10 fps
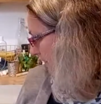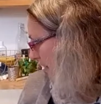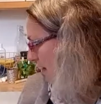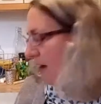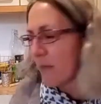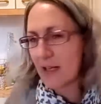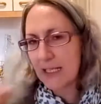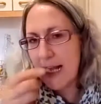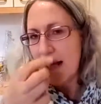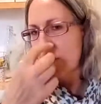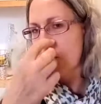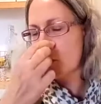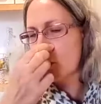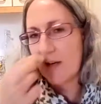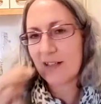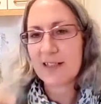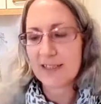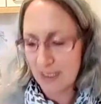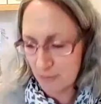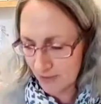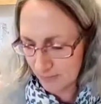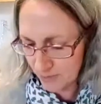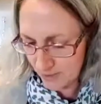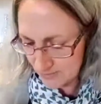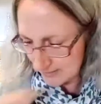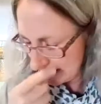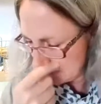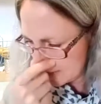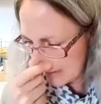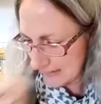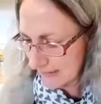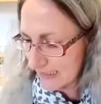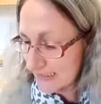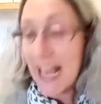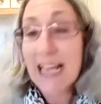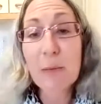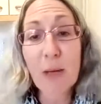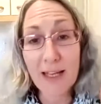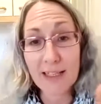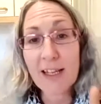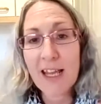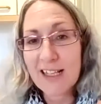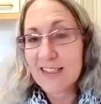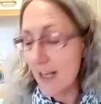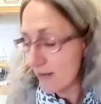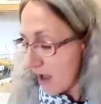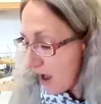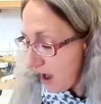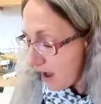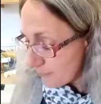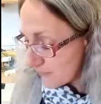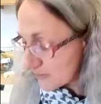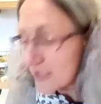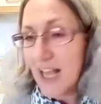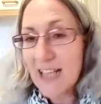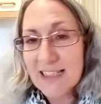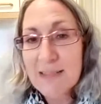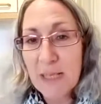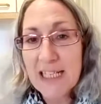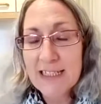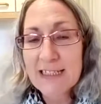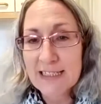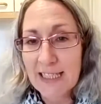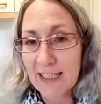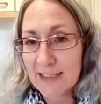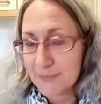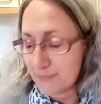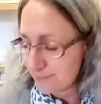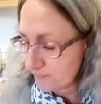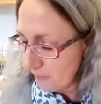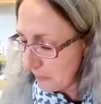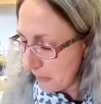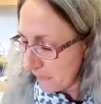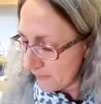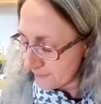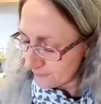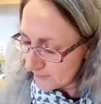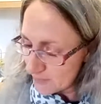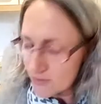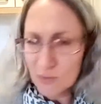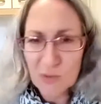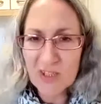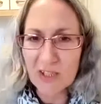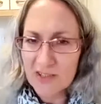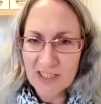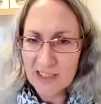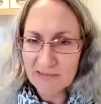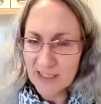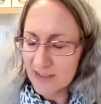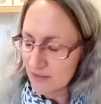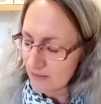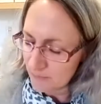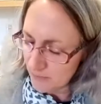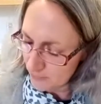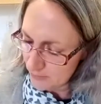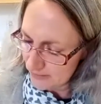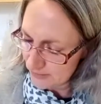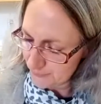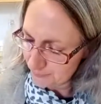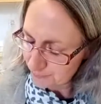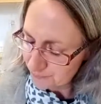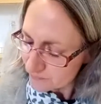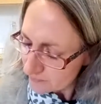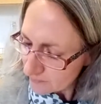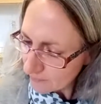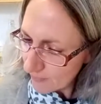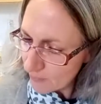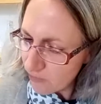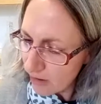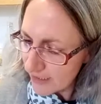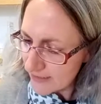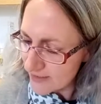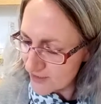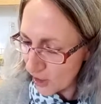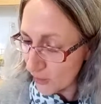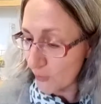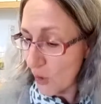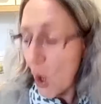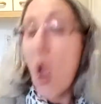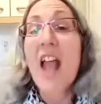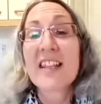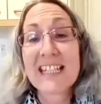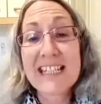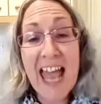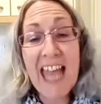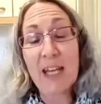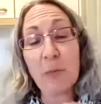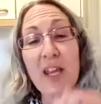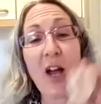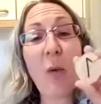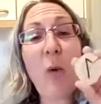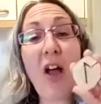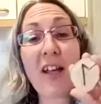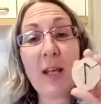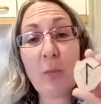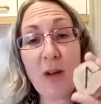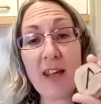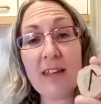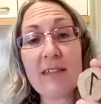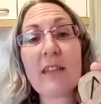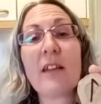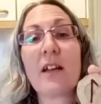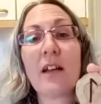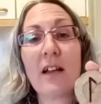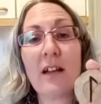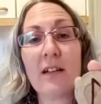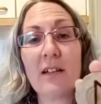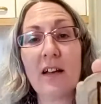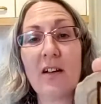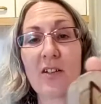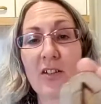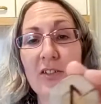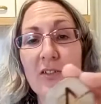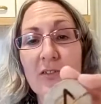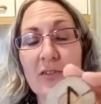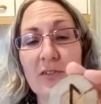I hope my connection's all right today. My computer keeps saying things. Anyway, you can tell it's because I had this meeting today. It was also serious. Oh my word. Right, so today we are working with Lagu.